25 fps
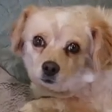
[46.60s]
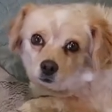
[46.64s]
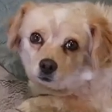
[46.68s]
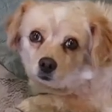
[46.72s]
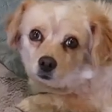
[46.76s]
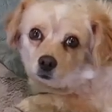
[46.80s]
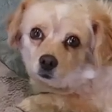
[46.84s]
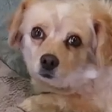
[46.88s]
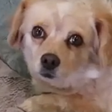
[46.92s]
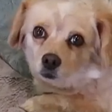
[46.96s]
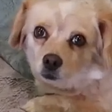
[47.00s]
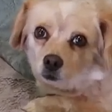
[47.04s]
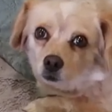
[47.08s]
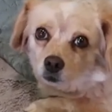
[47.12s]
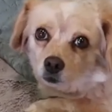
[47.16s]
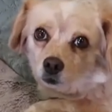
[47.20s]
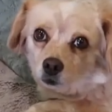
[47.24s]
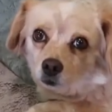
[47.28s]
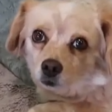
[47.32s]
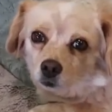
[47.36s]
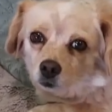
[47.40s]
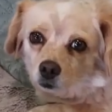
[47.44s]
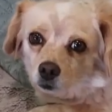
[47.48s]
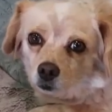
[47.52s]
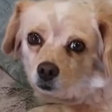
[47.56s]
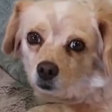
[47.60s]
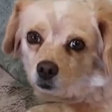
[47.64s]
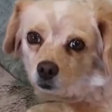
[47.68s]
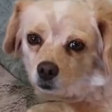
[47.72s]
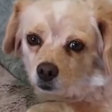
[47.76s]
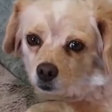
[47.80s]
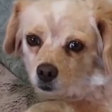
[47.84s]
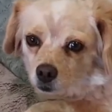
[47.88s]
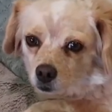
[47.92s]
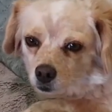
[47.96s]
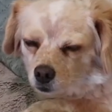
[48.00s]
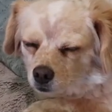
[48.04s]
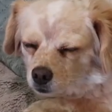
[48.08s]
leave her with
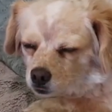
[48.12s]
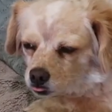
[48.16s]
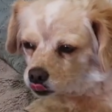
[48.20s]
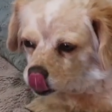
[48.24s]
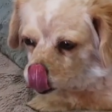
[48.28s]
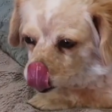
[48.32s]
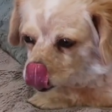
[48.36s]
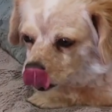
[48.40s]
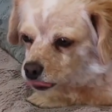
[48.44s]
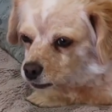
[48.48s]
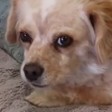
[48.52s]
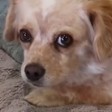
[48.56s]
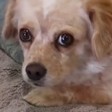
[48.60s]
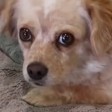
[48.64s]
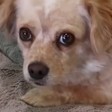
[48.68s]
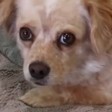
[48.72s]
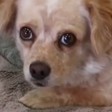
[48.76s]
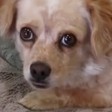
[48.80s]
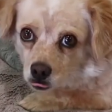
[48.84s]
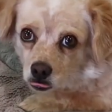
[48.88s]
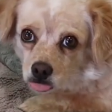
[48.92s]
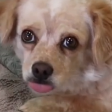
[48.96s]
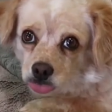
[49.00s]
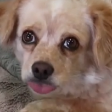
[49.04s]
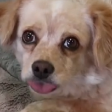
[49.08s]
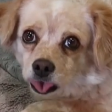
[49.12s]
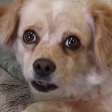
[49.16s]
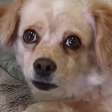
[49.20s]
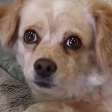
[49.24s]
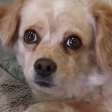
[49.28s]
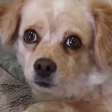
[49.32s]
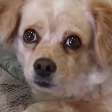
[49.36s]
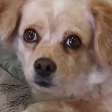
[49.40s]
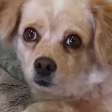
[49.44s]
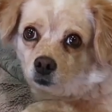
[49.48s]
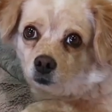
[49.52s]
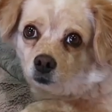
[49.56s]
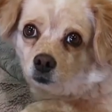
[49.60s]
Carlo for the day. But I'm sure she'll be
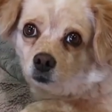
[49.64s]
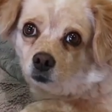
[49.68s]
fine.